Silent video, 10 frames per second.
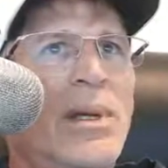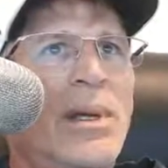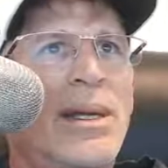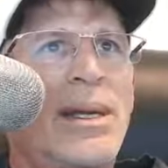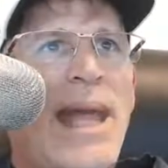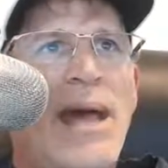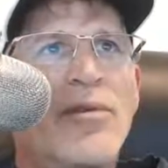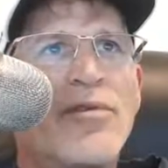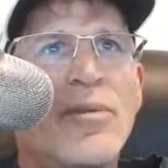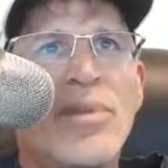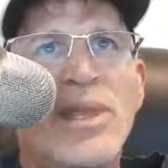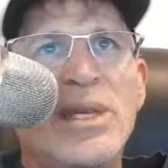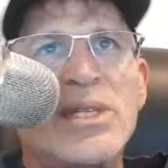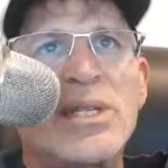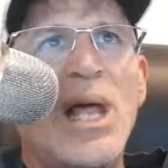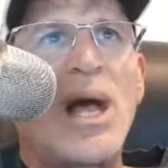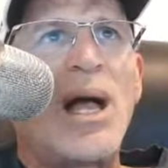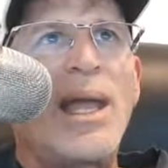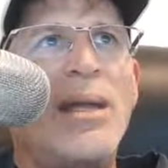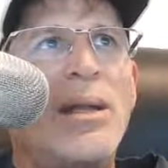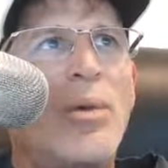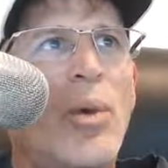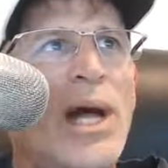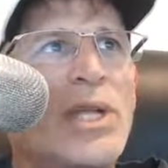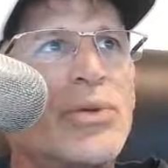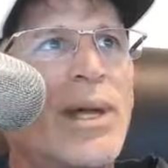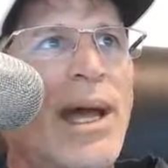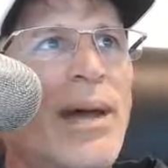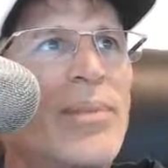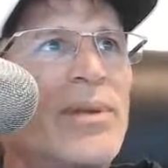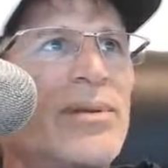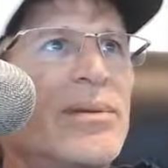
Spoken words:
Now from this line, watch what happens.